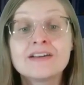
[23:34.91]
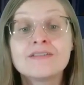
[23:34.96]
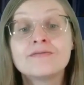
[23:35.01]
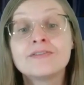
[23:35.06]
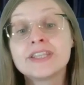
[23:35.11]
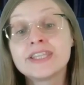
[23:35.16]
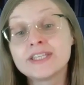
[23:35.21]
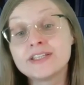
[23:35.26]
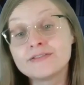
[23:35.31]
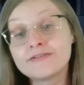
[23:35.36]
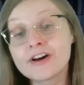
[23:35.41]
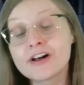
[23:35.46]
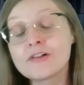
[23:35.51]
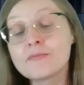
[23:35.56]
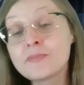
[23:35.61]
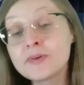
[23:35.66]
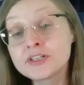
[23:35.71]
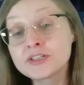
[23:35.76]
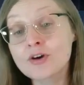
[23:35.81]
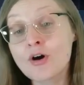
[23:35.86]
with the
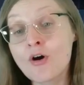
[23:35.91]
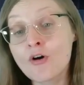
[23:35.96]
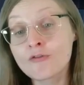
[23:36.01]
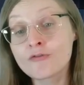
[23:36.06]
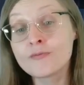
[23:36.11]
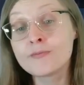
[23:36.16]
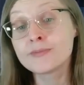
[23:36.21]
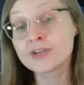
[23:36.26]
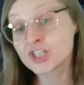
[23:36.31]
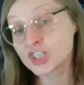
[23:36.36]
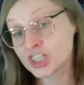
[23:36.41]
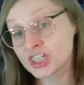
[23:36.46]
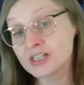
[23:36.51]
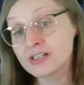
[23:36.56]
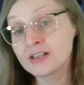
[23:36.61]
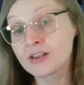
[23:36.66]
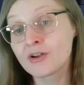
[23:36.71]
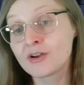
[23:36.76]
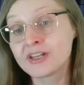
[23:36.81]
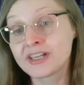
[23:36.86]
development of
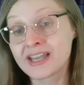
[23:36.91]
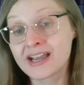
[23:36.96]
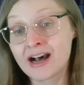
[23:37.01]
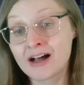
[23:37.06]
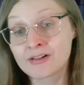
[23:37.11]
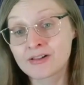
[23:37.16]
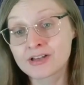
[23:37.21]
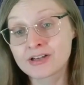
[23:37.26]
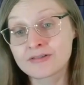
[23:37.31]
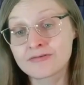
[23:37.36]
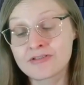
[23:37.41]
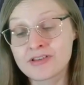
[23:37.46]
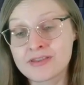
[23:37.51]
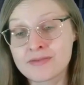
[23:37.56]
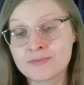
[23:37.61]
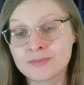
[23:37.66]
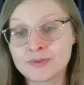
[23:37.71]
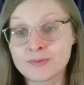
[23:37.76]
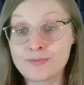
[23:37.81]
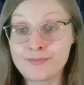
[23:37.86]
machine learning
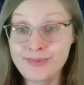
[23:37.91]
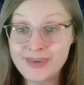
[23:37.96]
algorithms,